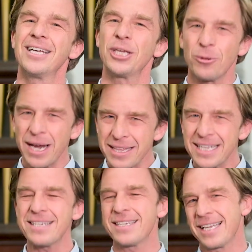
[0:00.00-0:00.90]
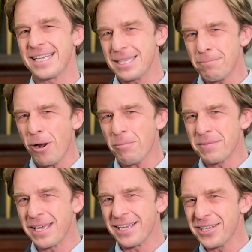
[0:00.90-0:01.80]
Your ethnicity is the
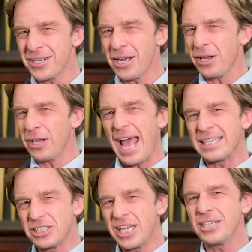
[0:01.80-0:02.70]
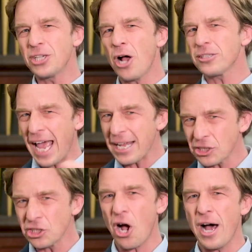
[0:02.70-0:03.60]
problem here, you know, as Gentiles,
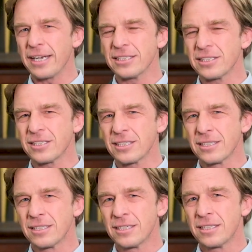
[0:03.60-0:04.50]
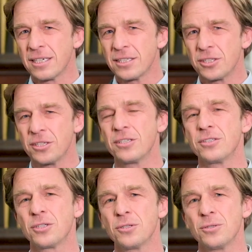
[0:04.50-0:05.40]
outsiders to
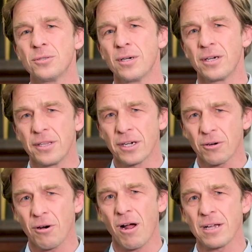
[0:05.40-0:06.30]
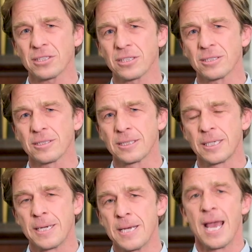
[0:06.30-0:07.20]
the Christ.
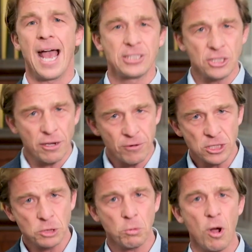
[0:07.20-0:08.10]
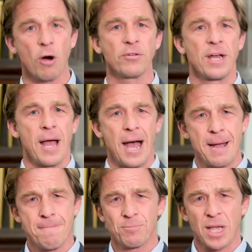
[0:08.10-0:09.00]
And so verse 12,
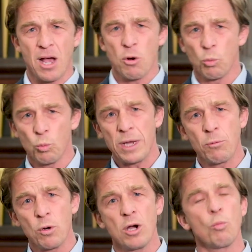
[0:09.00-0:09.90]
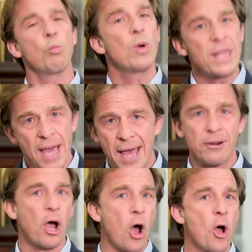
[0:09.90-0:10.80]
we were
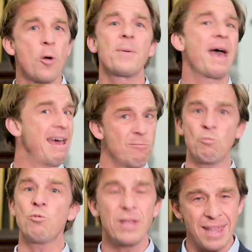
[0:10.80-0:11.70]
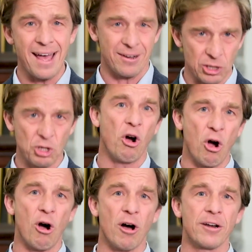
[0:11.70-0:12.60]
without hope and without
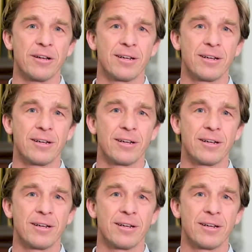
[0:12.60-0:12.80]
God.